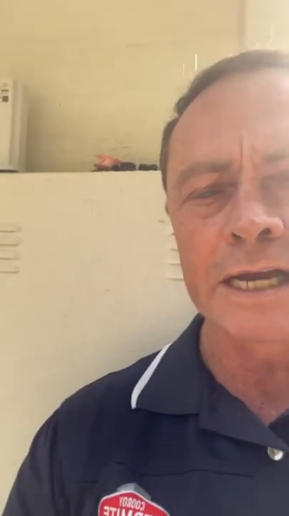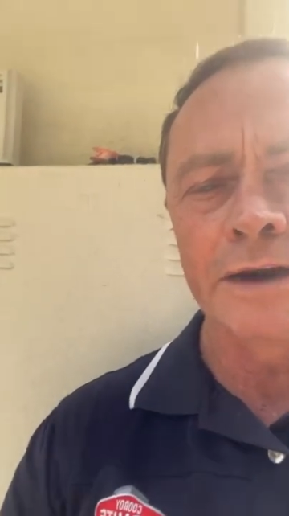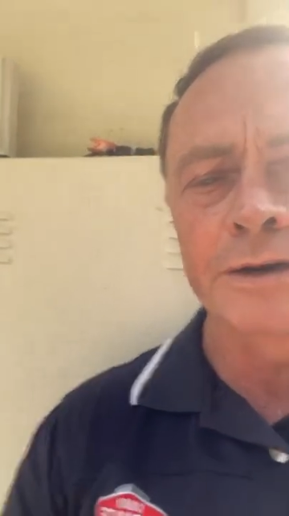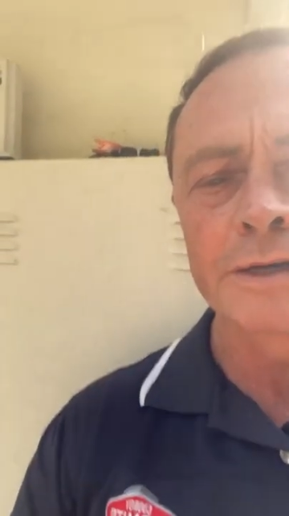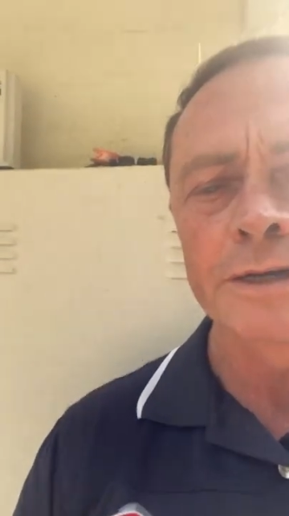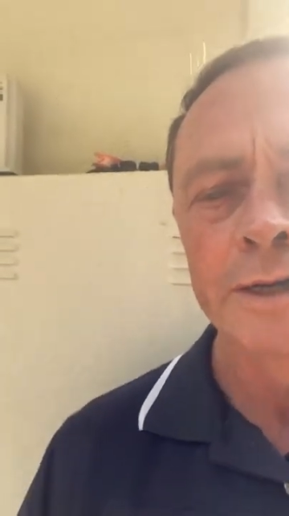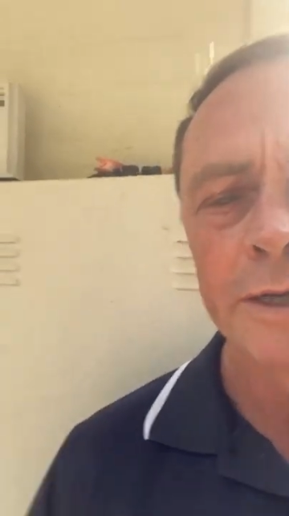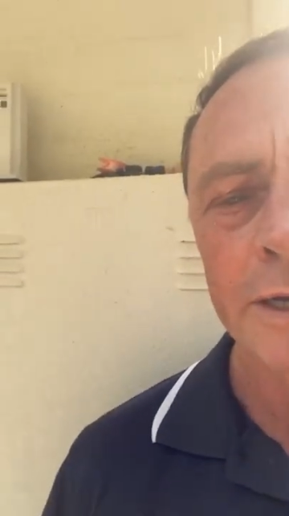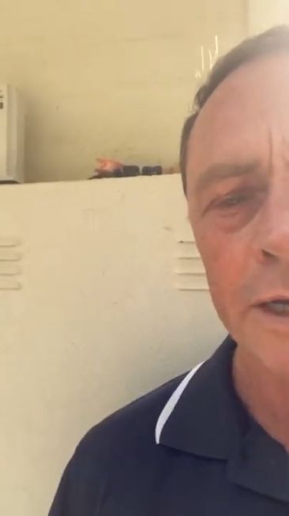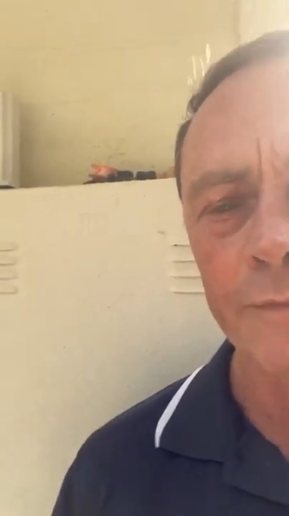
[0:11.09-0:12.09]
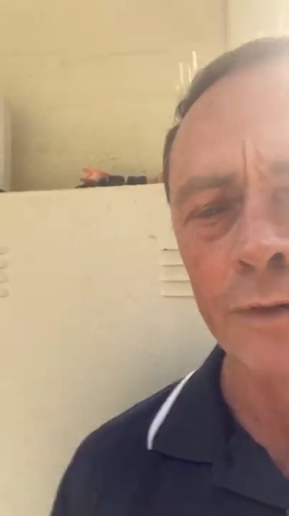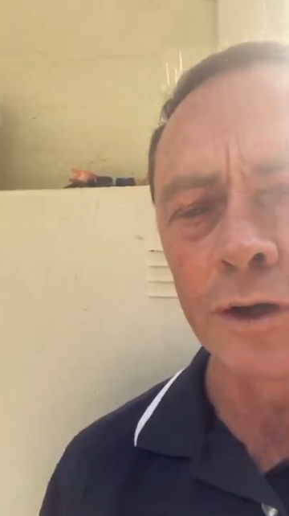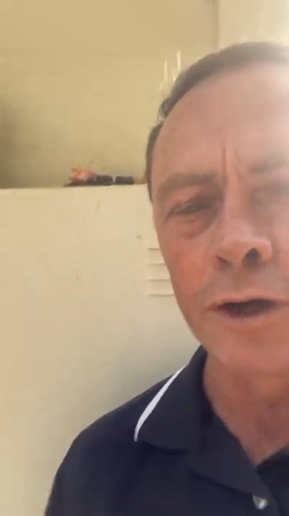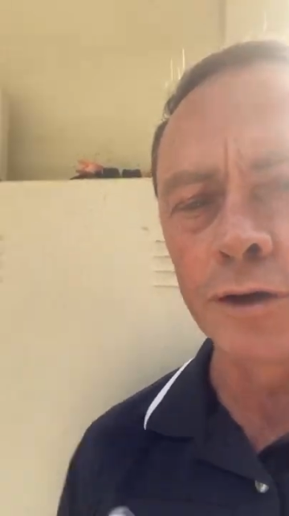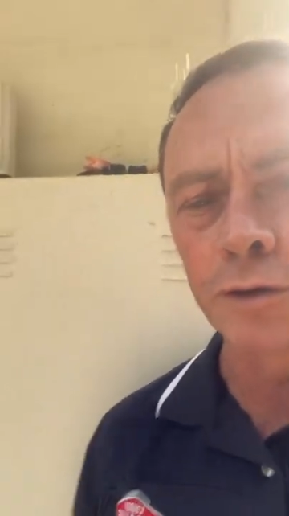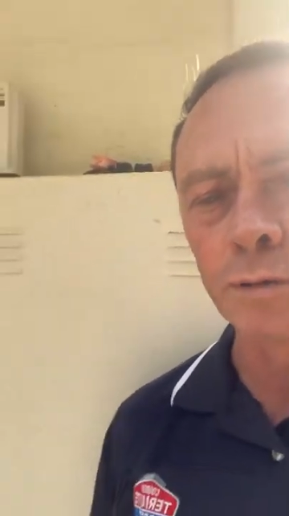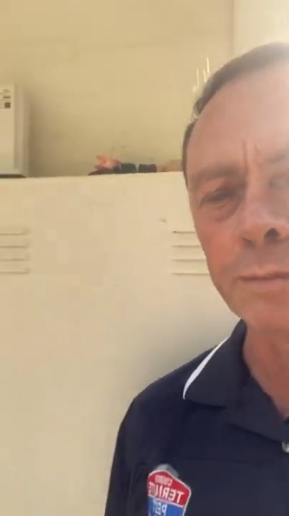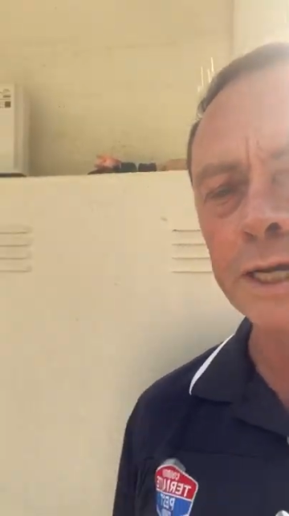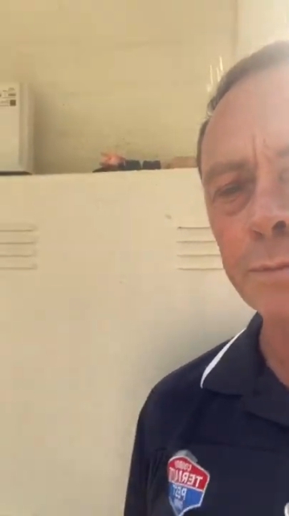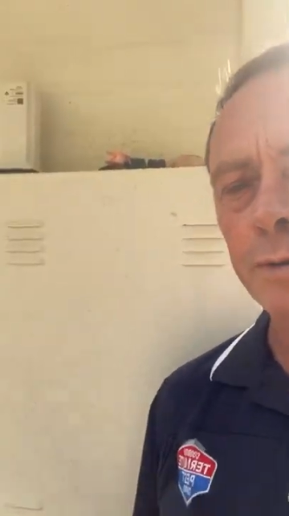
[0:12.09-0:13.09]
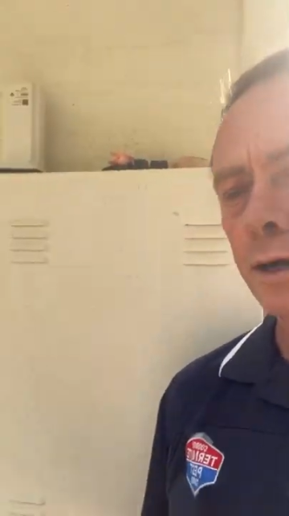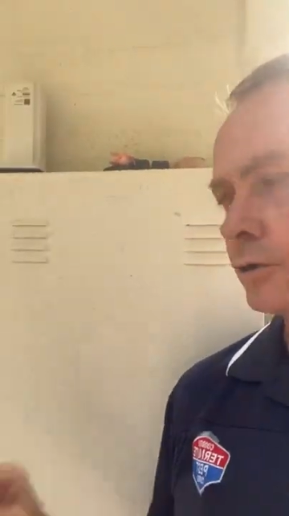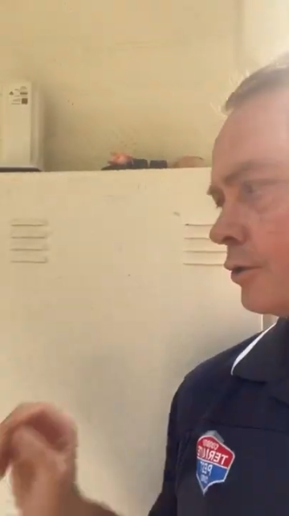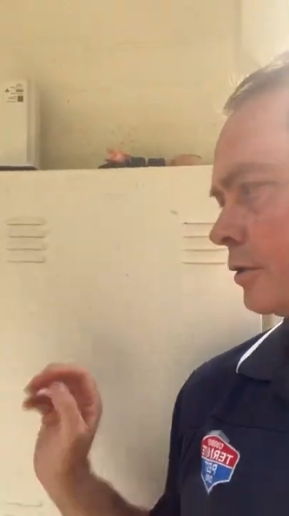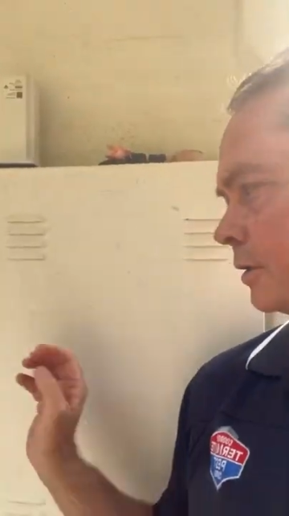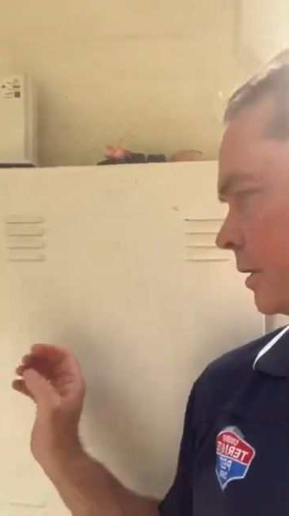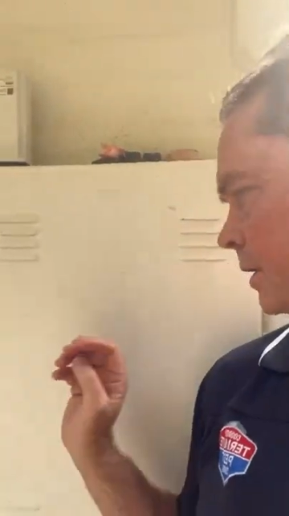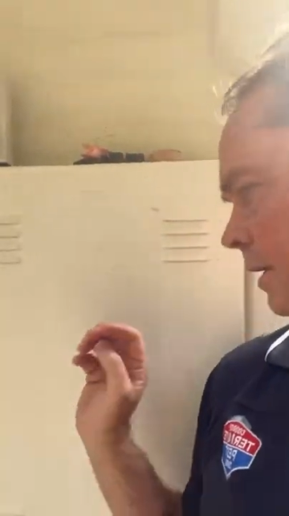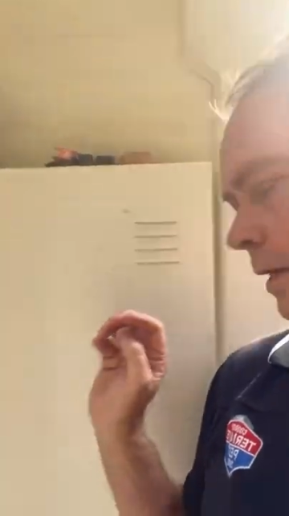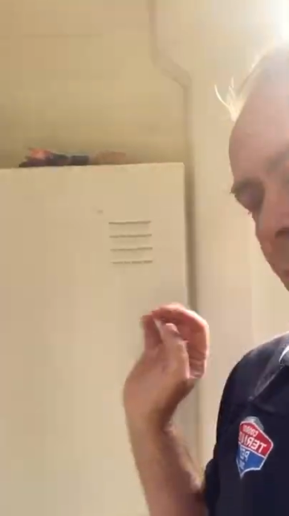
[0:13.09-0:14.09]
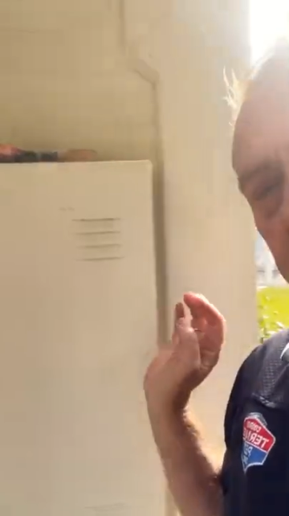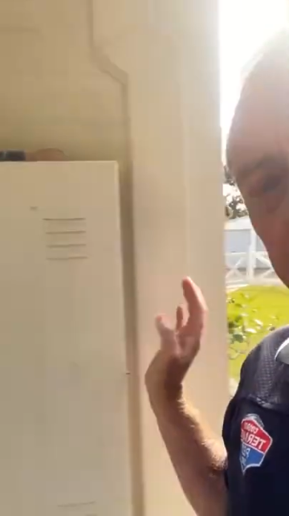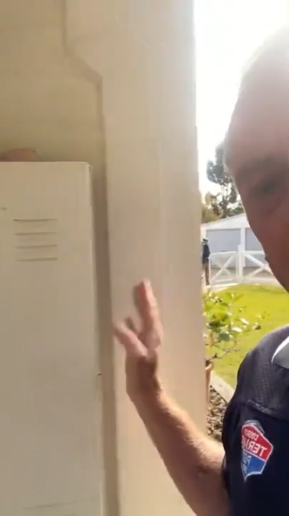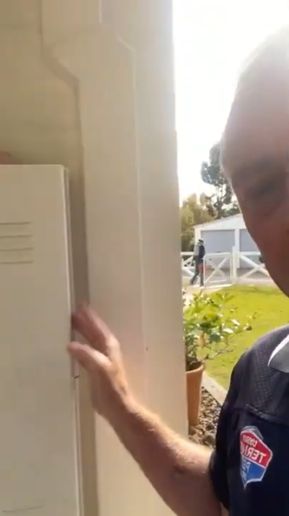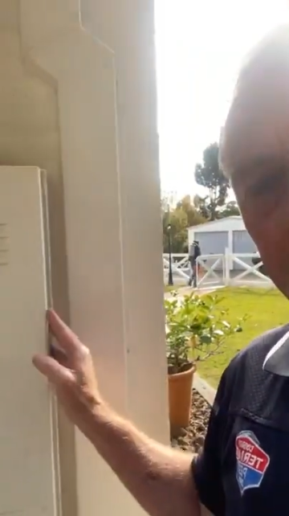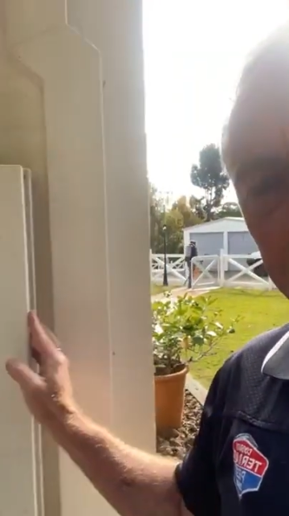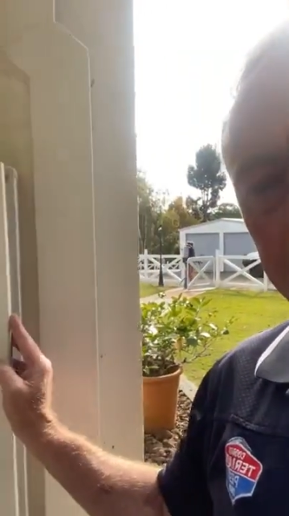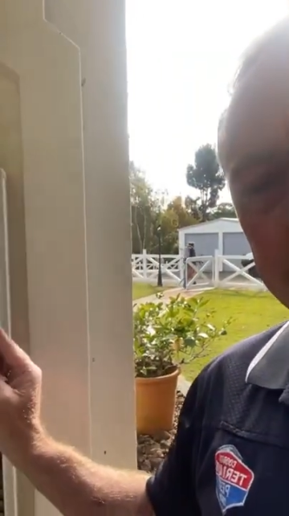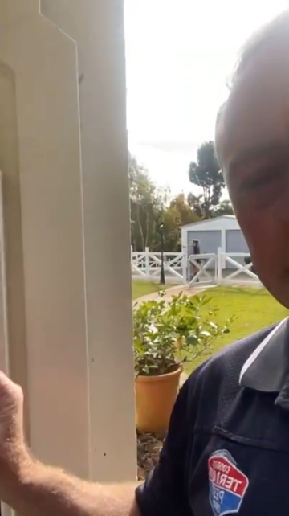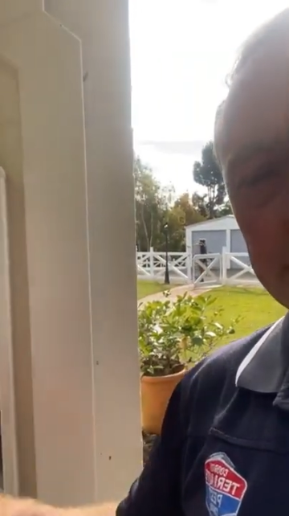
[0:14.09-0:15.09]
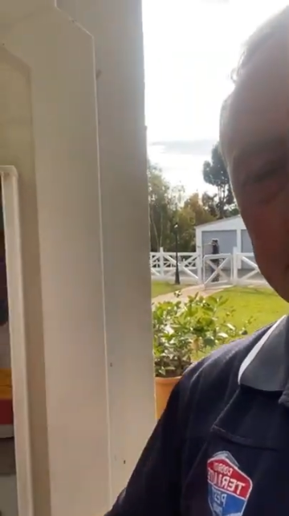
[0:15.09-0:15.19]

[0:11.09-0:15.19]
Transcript: Nobody's mouth can be seen.